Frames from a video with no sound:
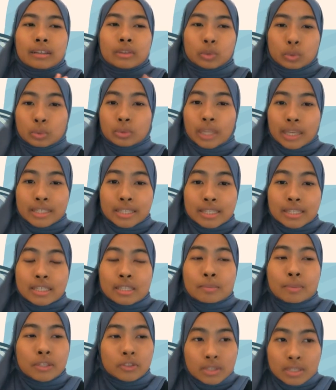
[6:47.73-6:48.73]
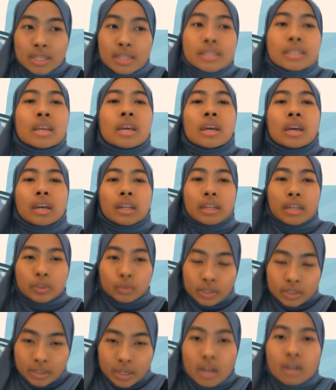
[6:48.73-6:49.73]
tool adjacency matrices,
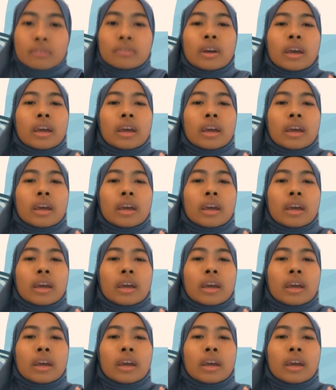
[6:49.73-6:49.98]
network graph,